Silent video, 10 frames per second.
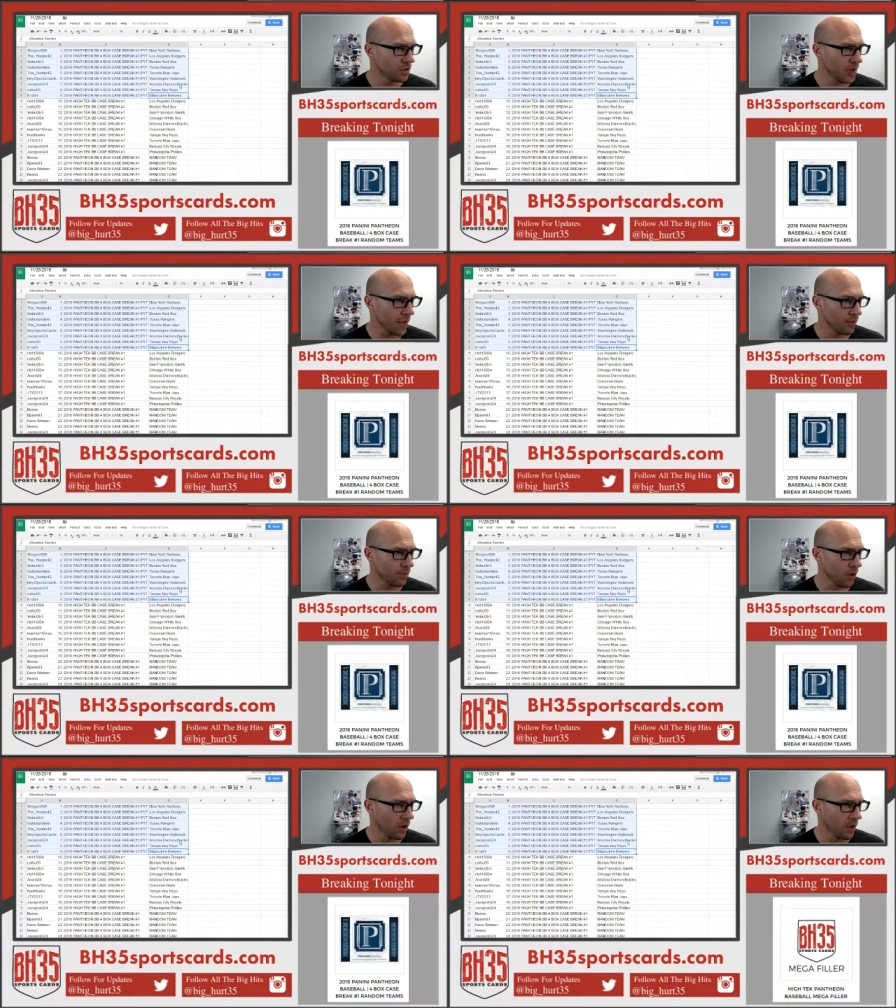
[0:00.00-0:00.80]
Jack
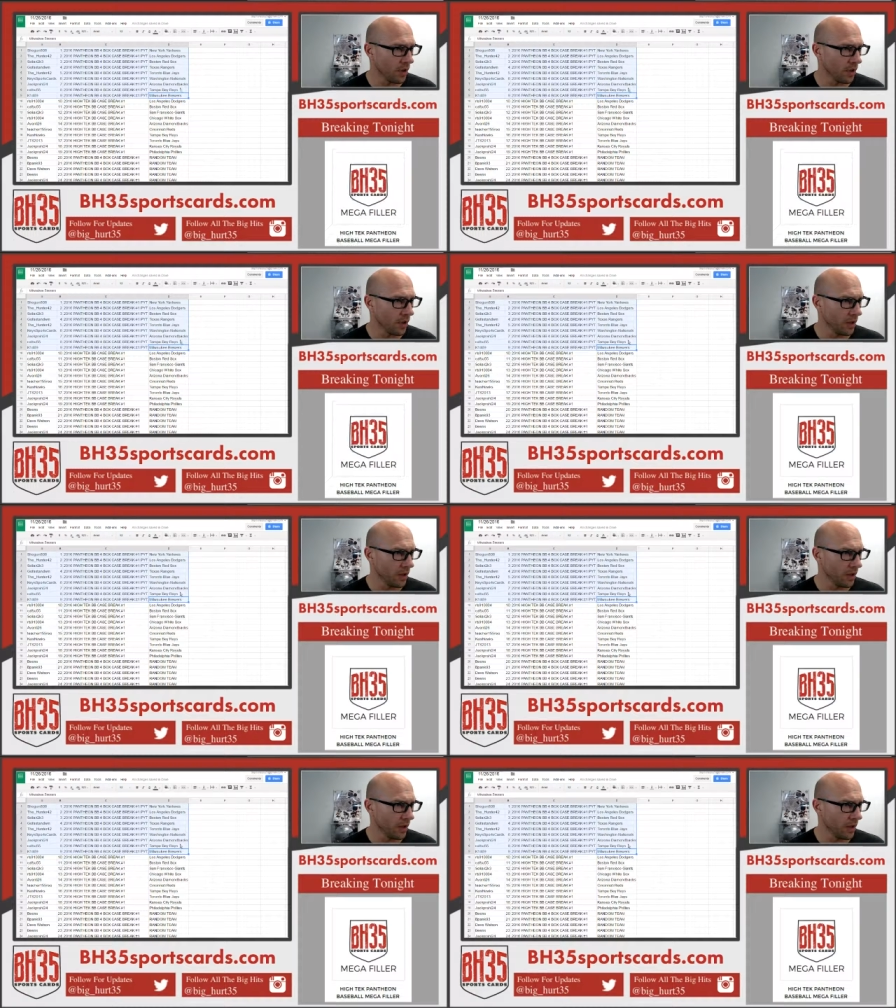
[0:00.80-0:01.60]
Prawl,
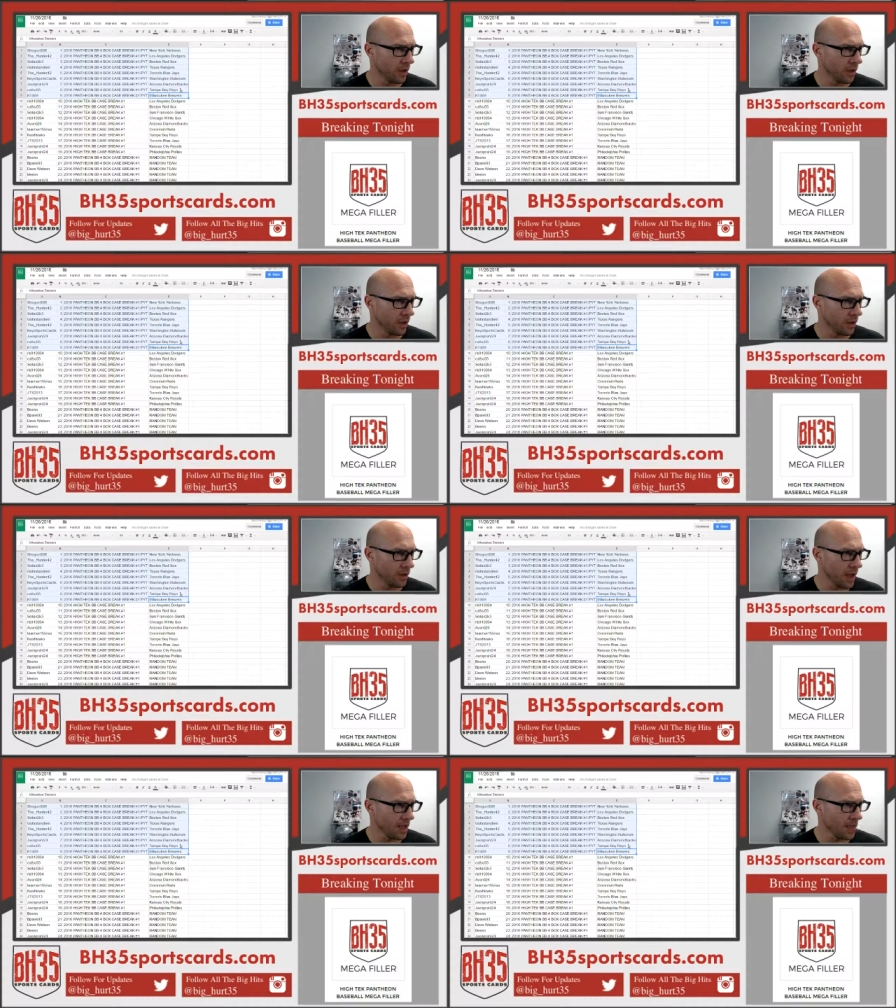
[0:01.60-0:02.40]
the
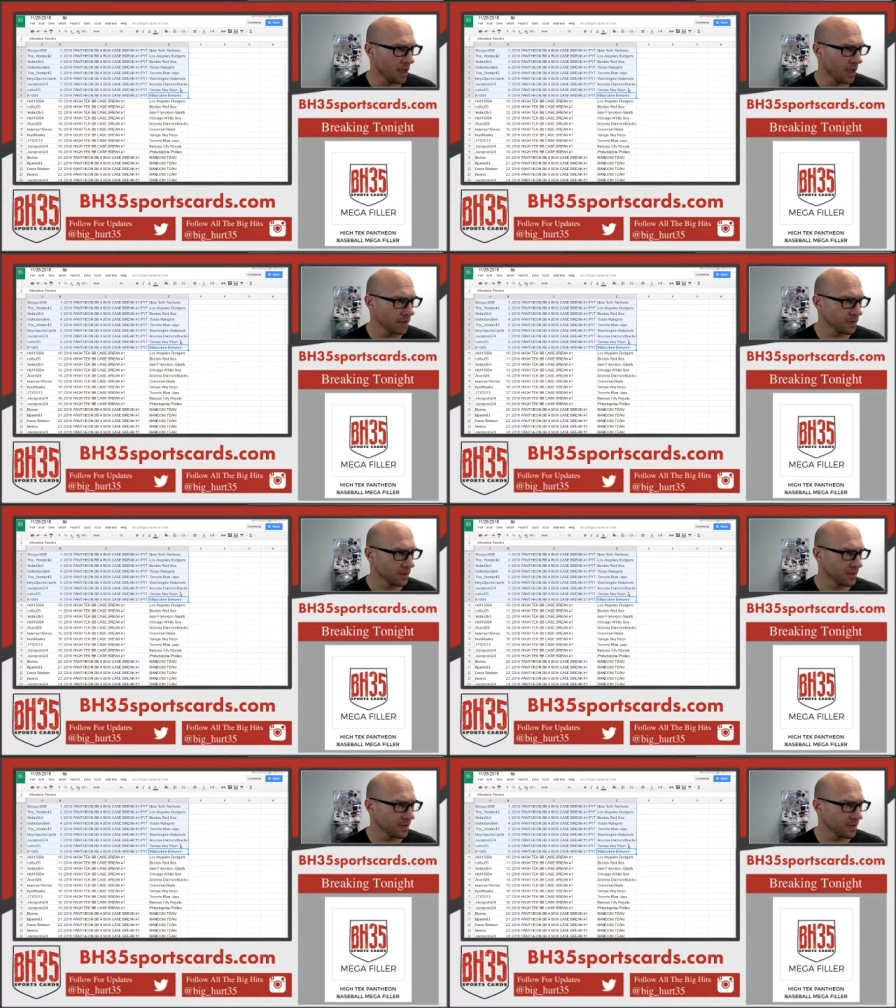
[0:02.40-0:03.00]
Diamondbacks.